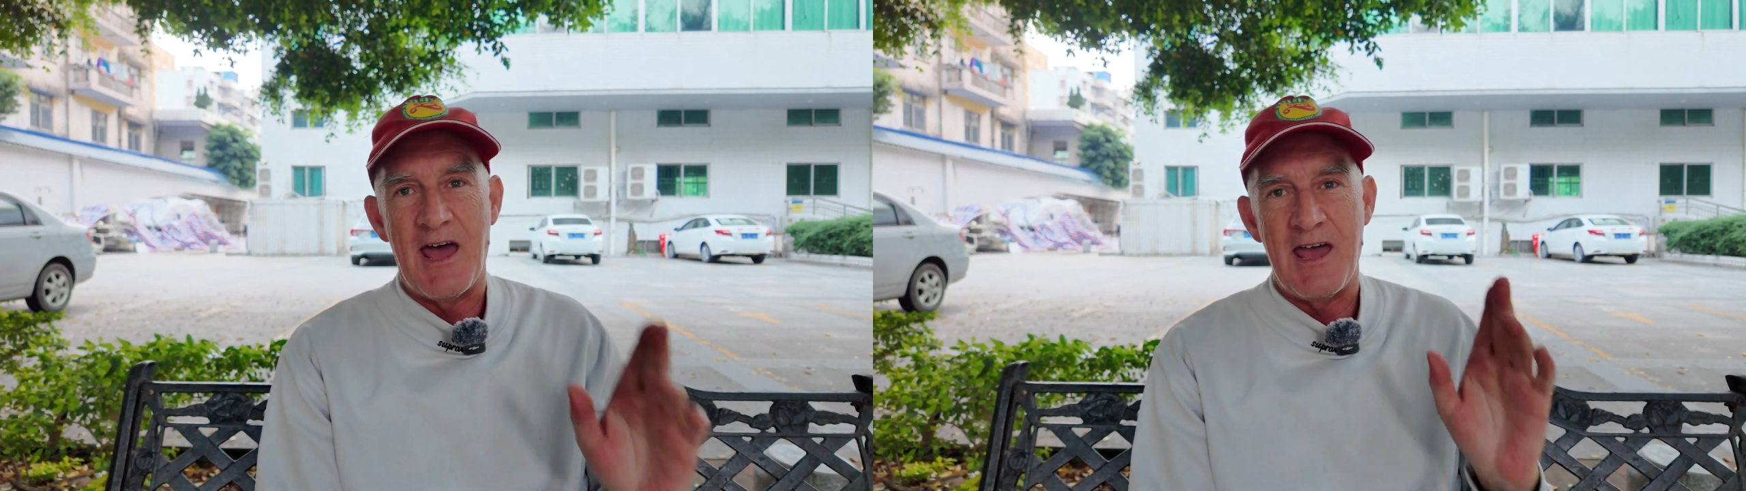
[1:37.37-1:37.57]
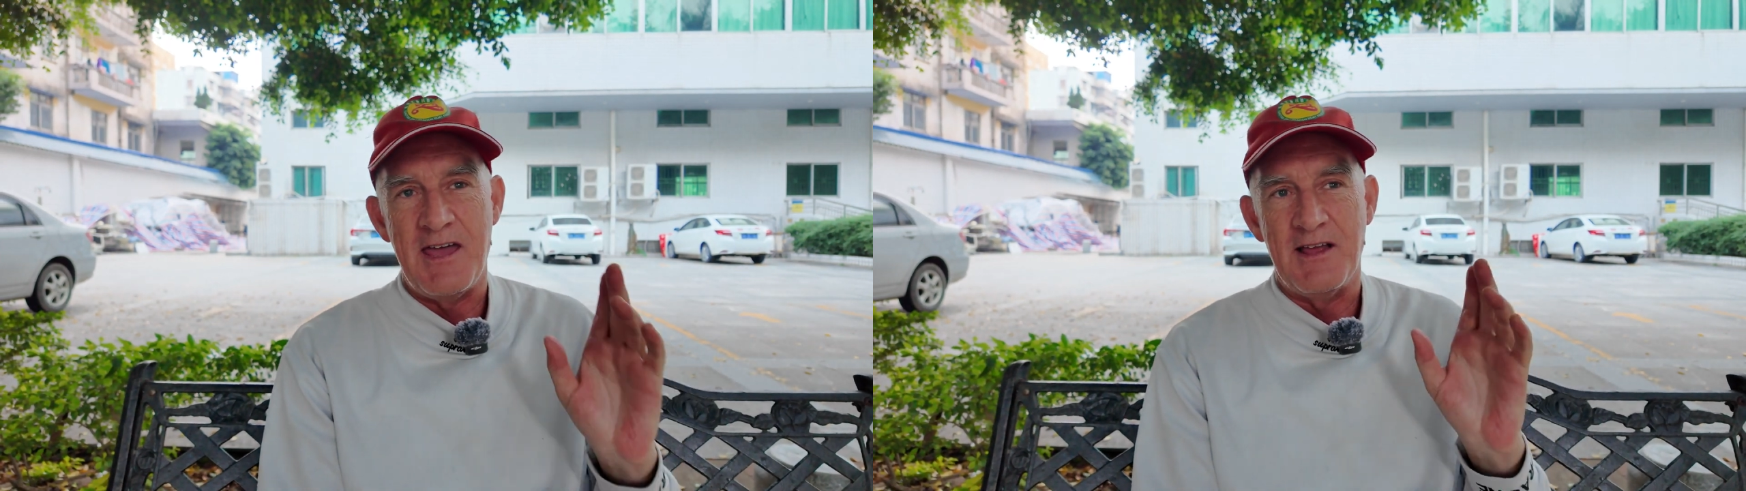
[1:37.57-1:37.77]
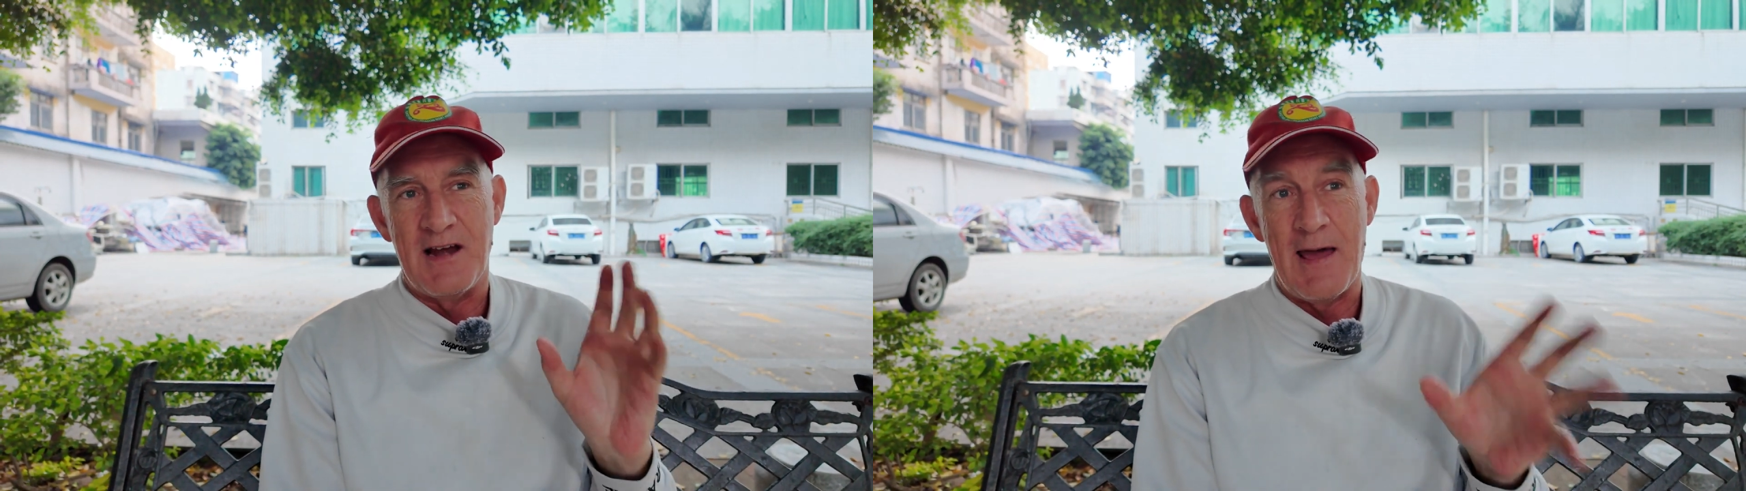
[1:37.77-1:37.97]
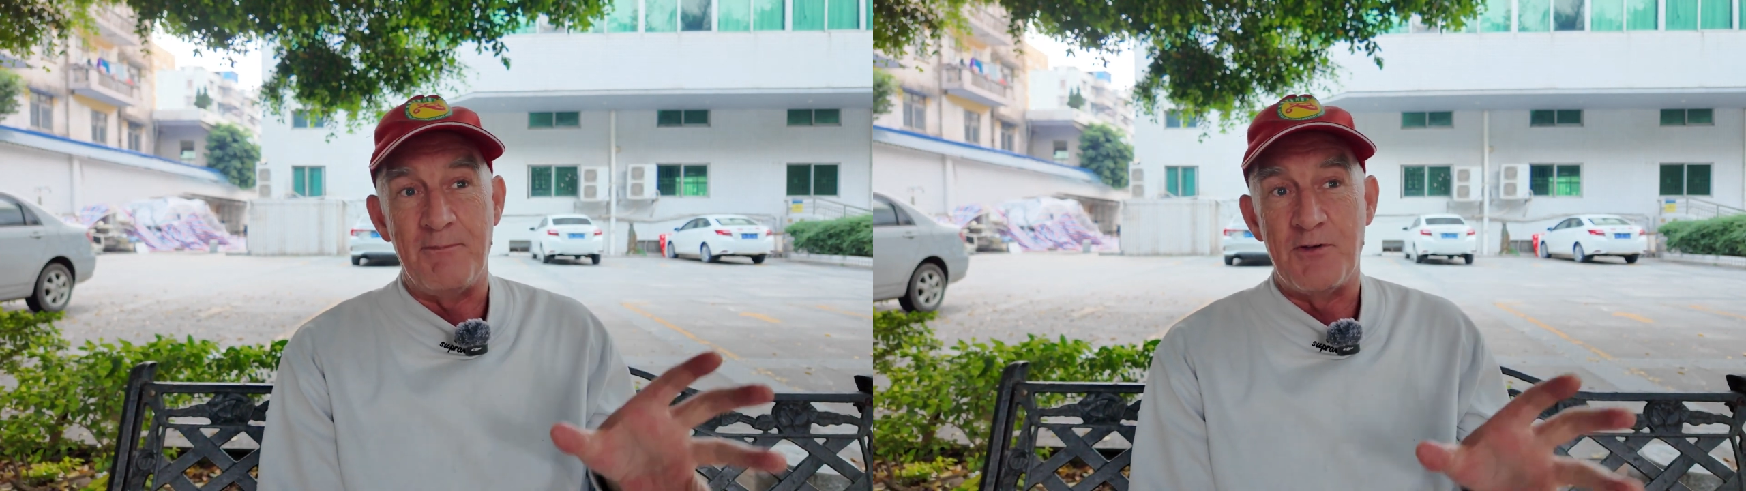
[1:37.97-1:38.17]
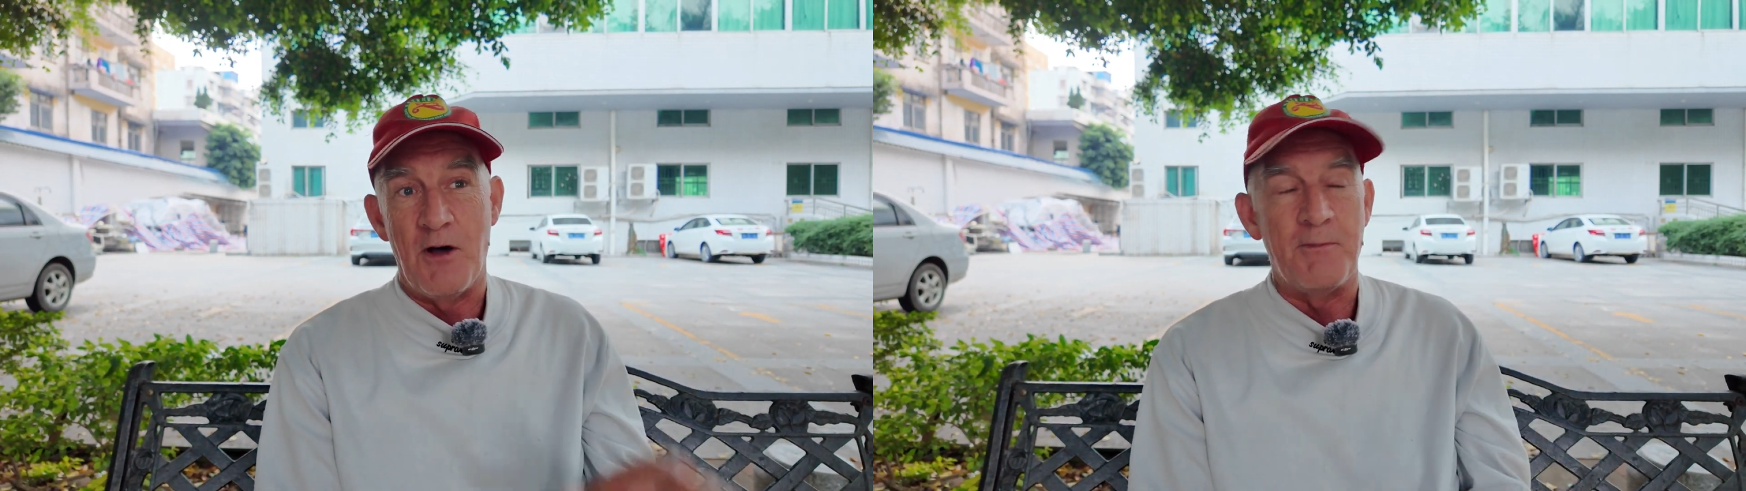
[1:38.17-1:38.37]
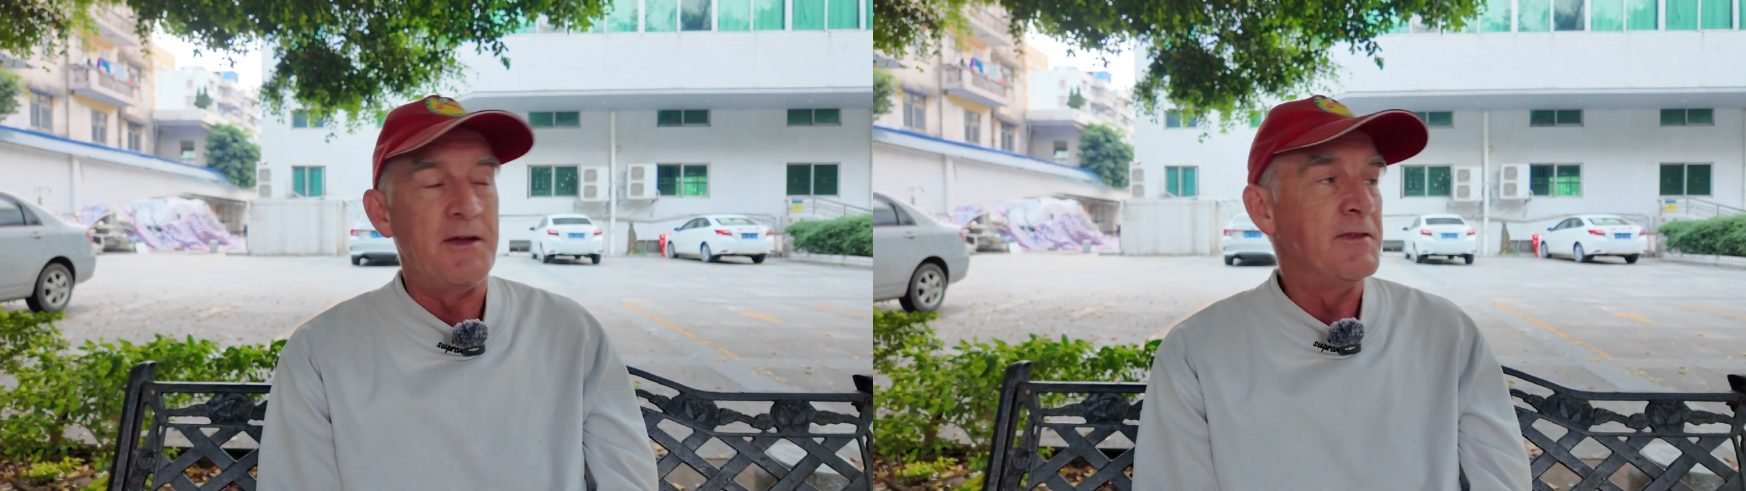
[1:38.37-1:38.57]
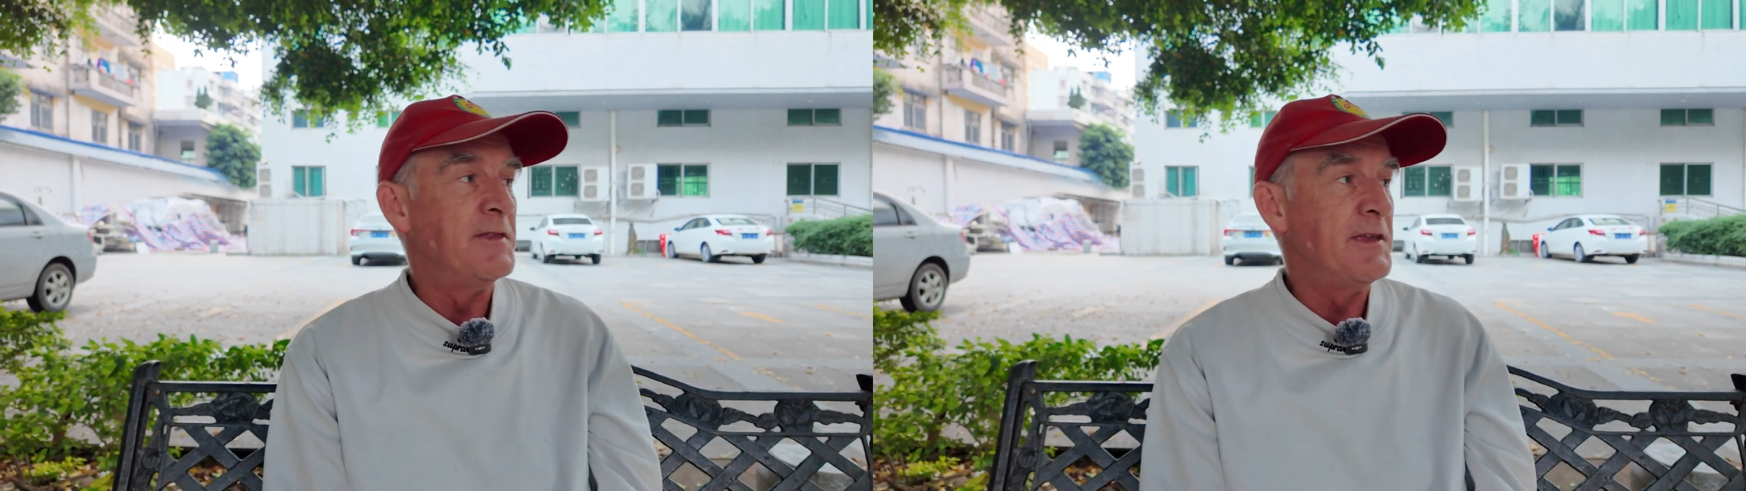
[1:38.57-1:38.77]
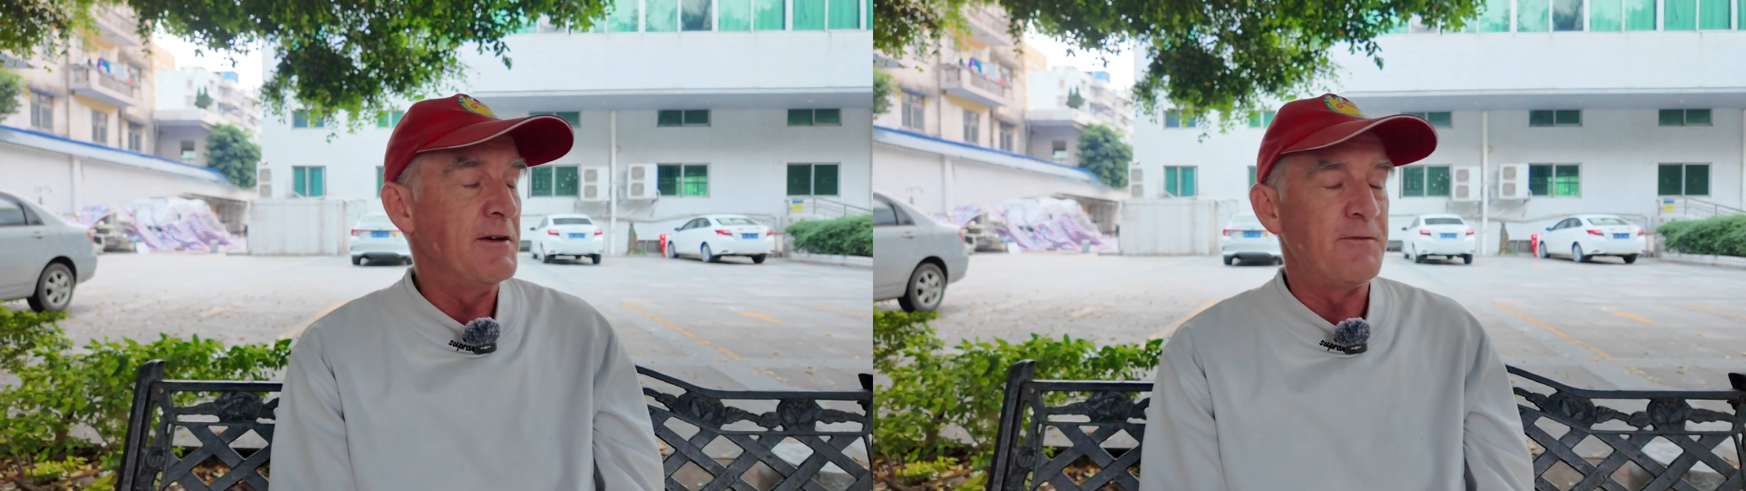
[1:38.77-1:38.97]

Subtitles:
a laptop in the near